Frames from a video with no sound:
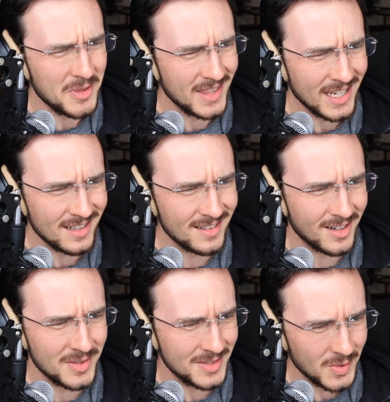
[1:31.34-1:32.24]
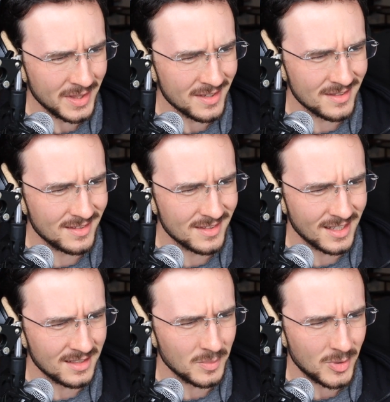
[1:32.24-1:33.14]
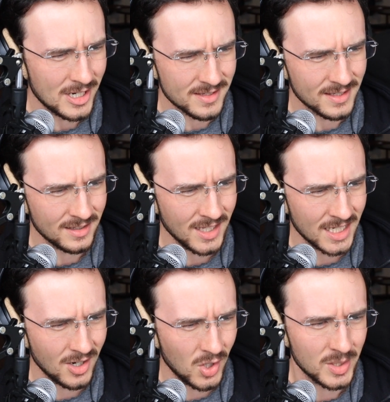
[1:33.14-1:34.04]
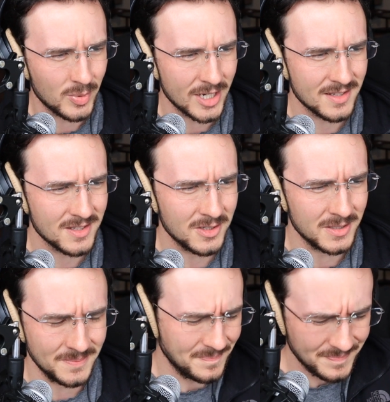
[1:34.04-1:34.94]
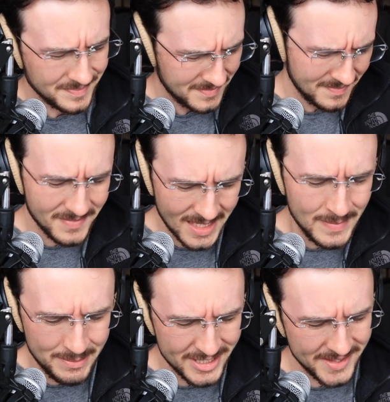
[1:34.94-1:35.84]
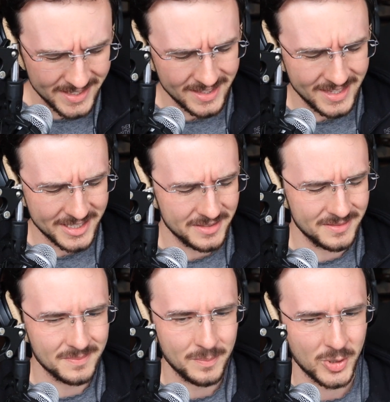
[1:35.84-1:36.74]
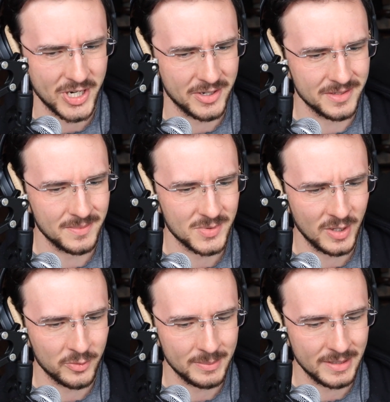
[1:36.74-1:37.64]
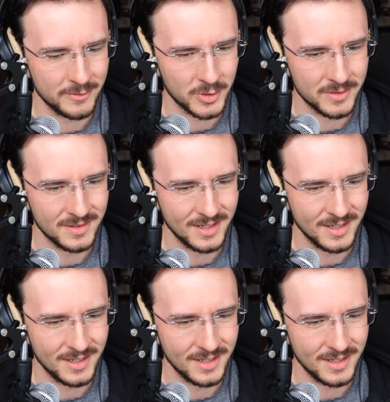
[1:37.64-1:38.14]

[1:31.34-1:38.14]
that they are doing this signal processing like on the processor, and maybe it's a thing that they could push out a software update for.